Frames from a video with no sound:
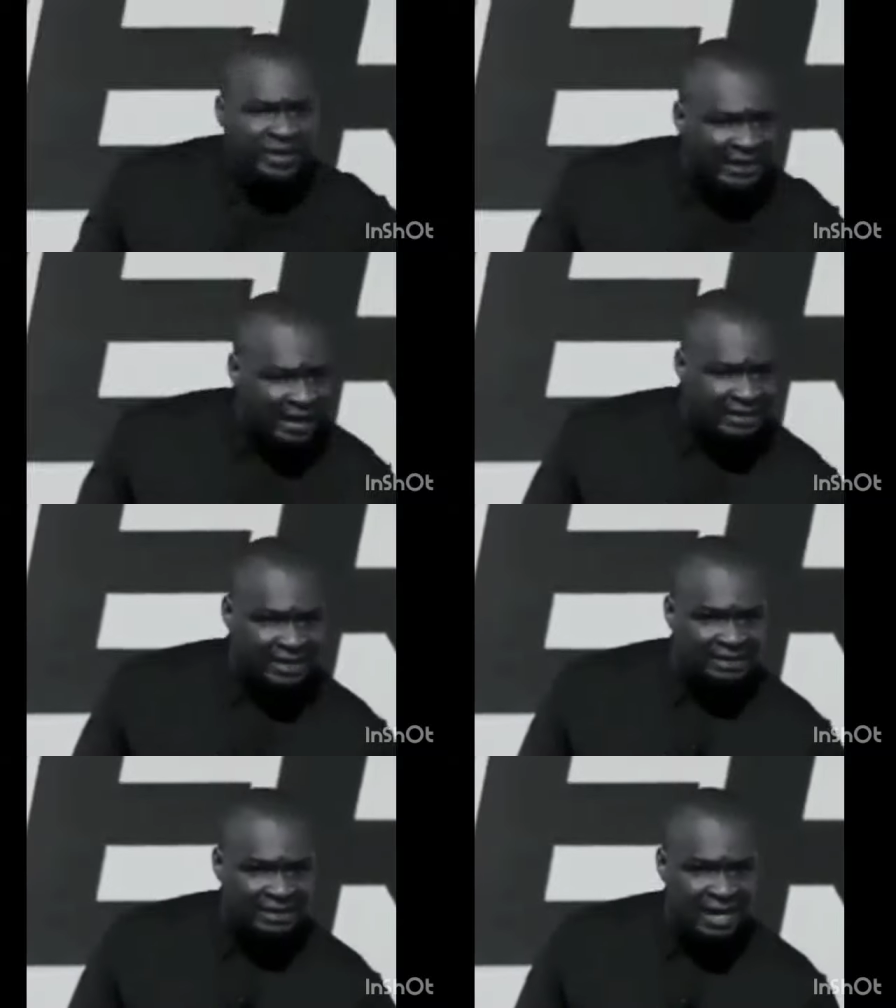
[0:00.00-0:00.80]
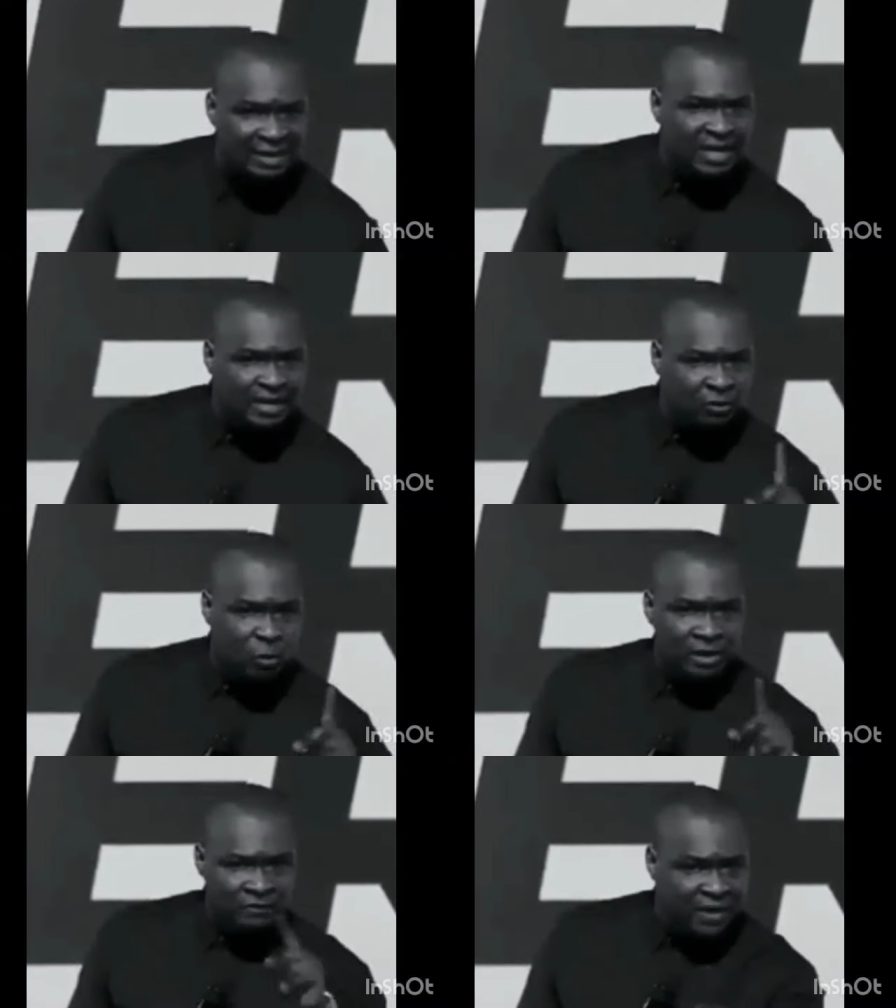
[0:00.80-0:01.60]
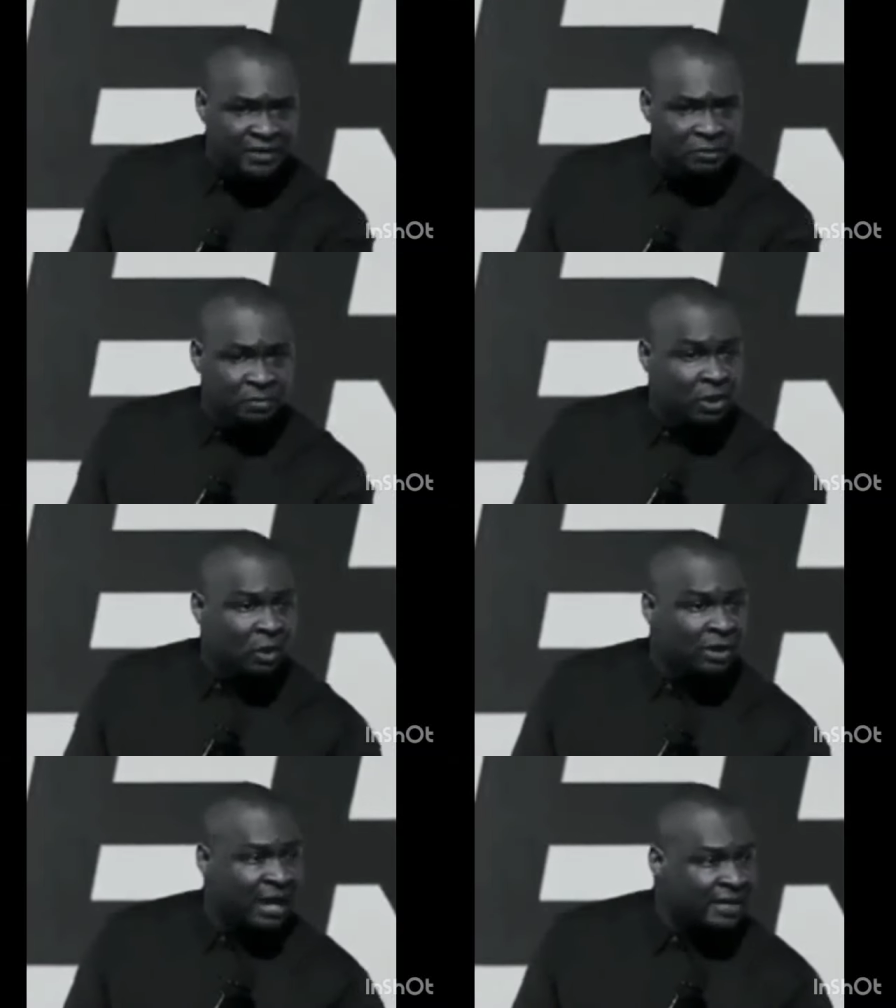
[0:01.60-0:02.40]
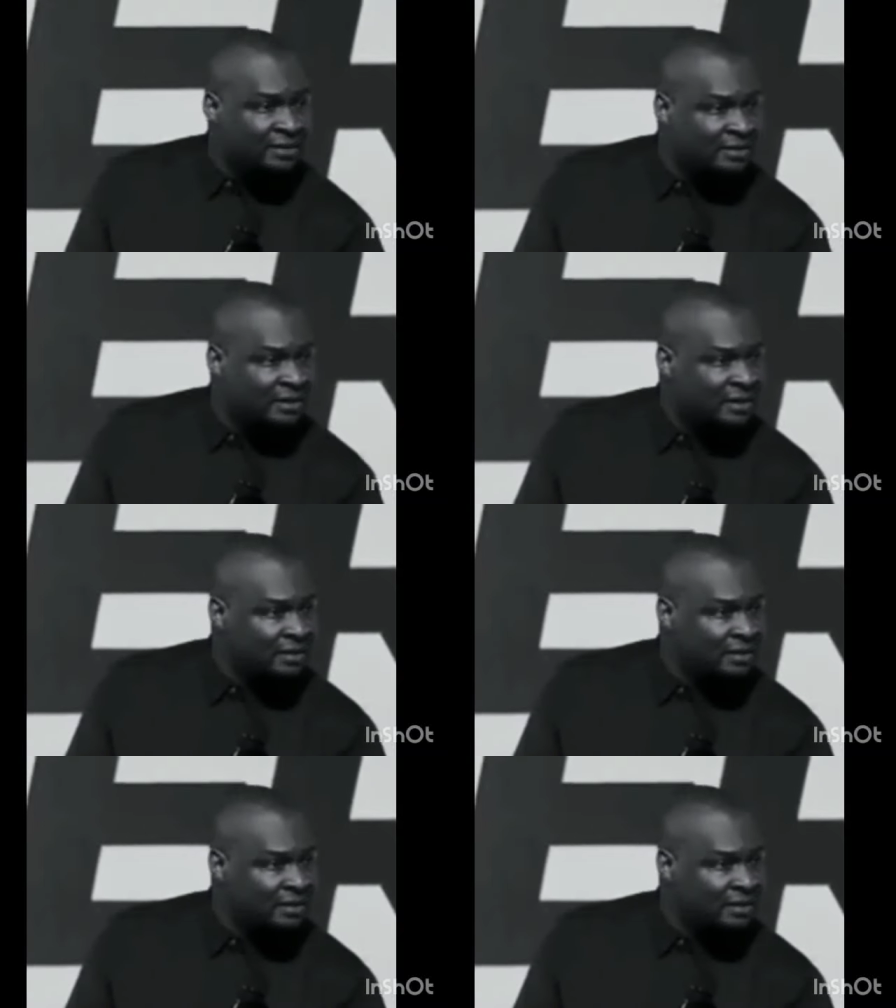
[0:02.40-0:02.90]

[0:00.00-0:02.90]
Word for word: away darkness, then it qualifies to be called light.